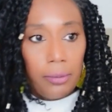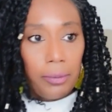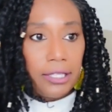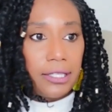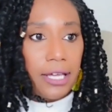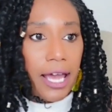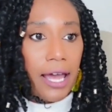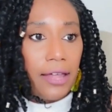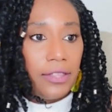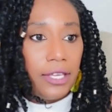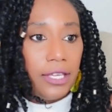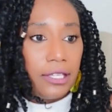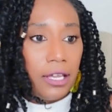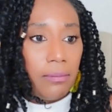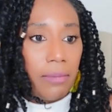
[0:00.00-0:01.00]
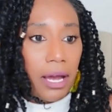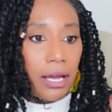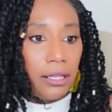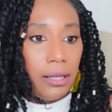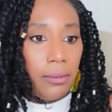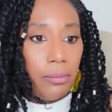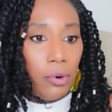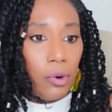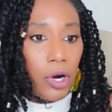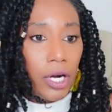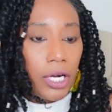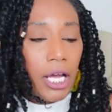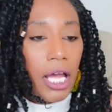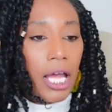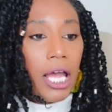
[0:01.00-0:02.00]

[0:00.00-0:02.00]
because I have these in my clipboard.